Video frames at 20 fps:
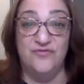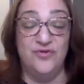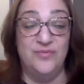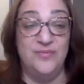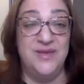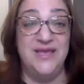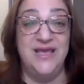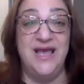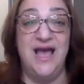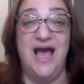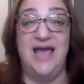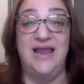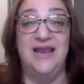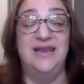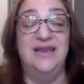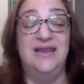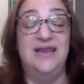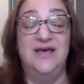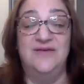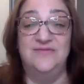For me, I
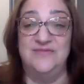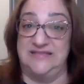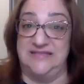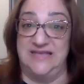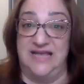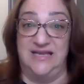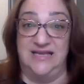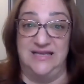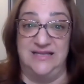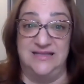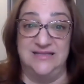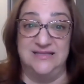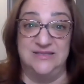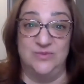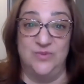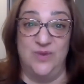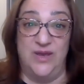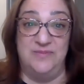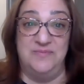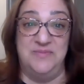love selling
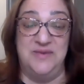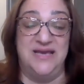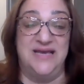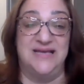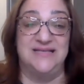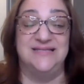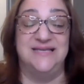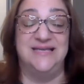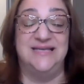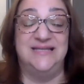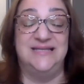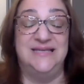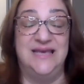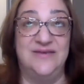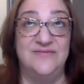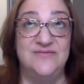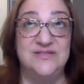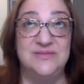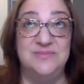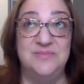this way because it
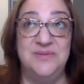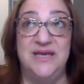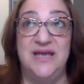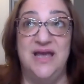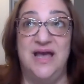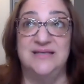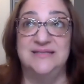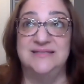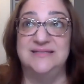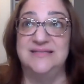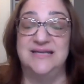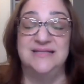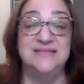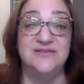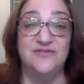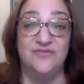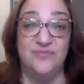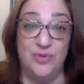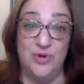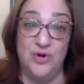gives me a
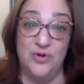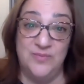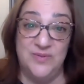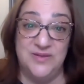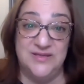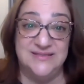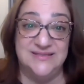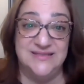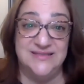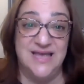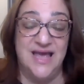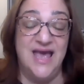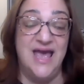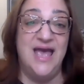sense of purpose